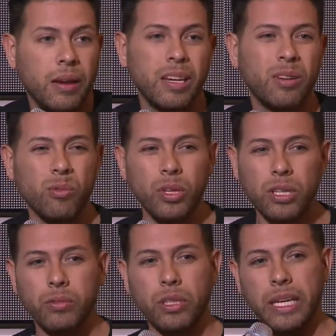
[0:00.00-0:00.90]
I didn't
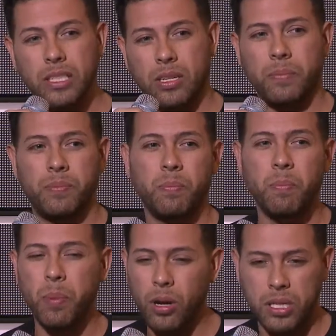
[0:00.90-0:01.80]
really relate to
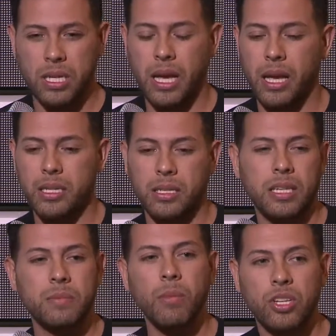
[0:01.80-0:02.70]
books as
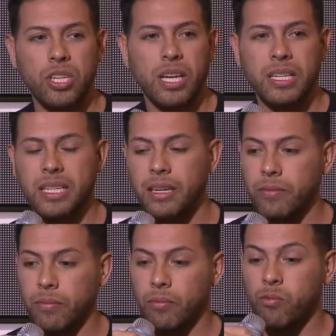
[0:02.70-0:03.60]
as much as I did
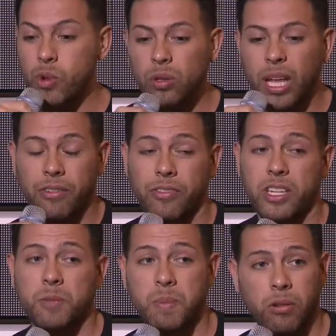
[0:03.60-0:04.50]
real life
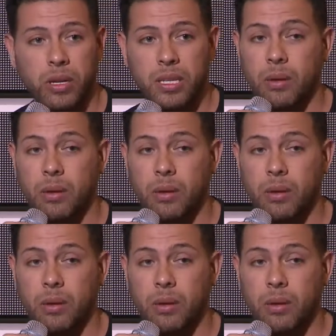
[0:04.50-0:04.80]
experience.